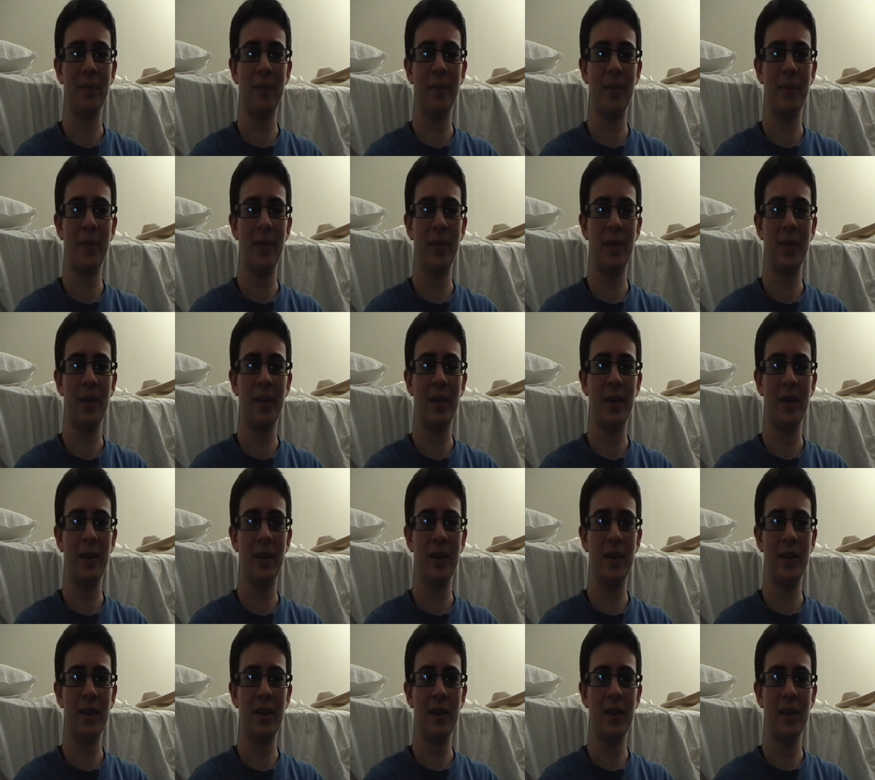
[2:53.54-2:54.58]

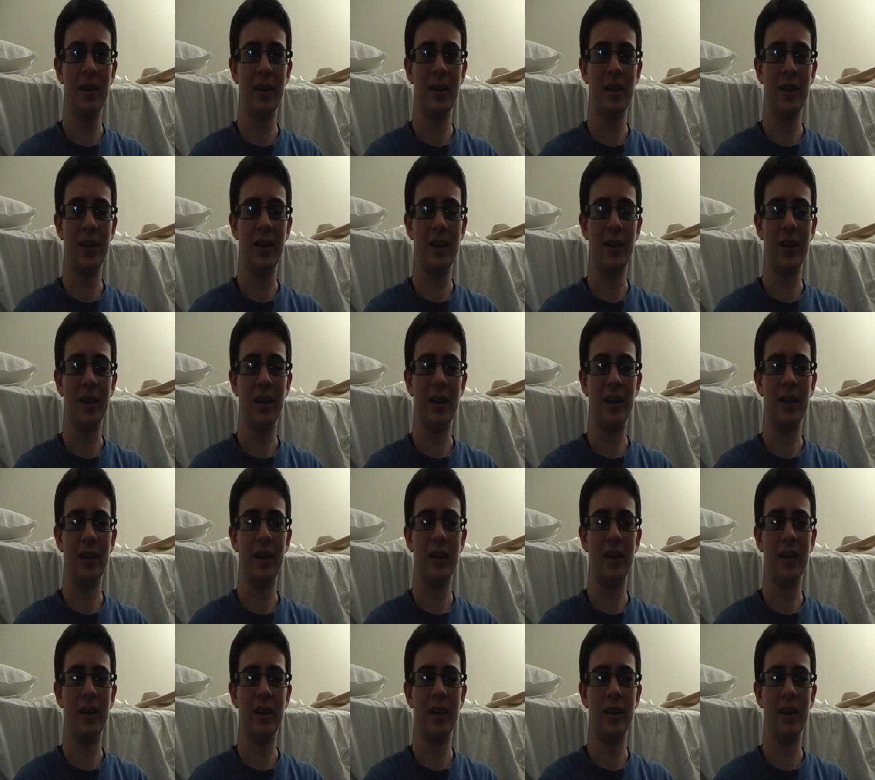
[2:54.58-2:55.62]

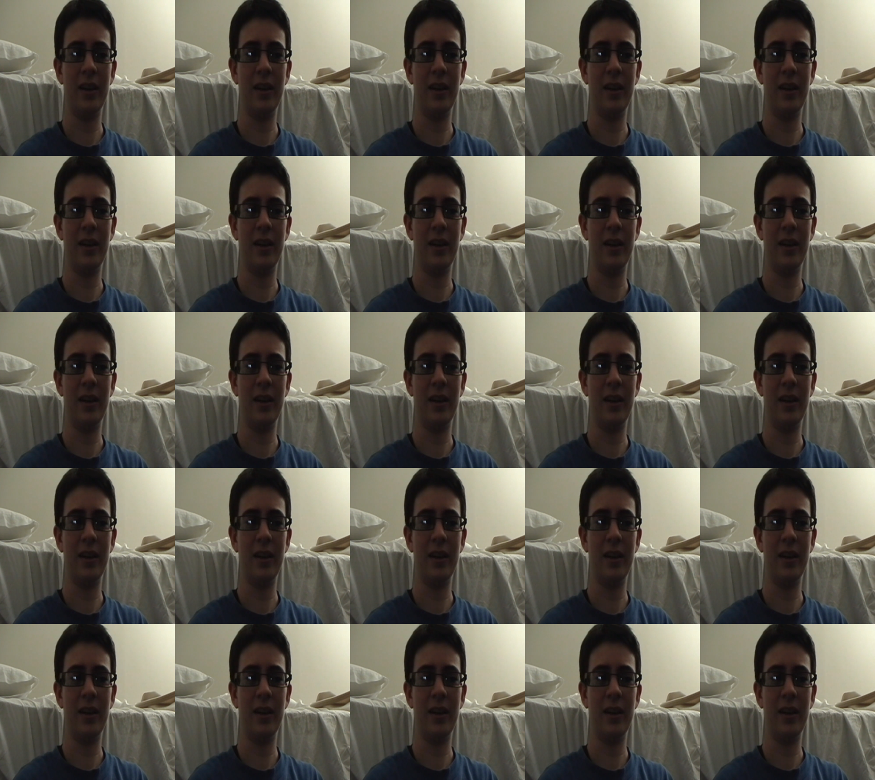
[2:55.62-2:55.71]
Nothing is said.